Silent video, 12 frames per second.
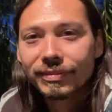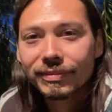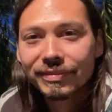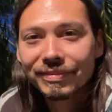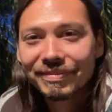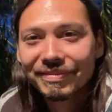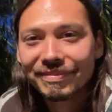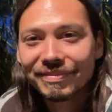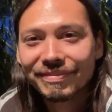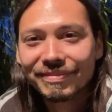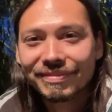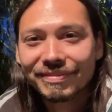
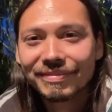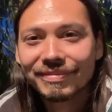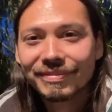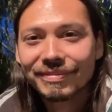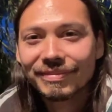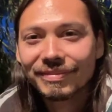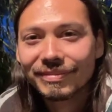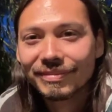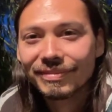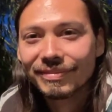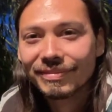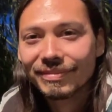
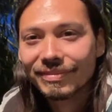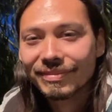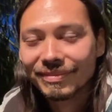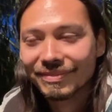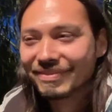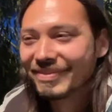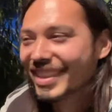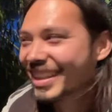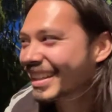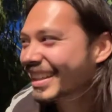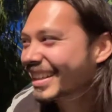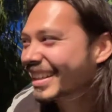
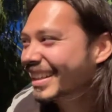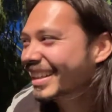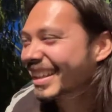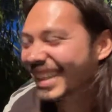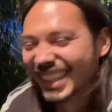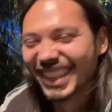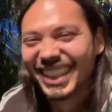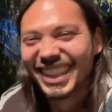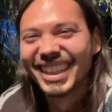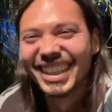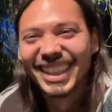This person isn't speaking.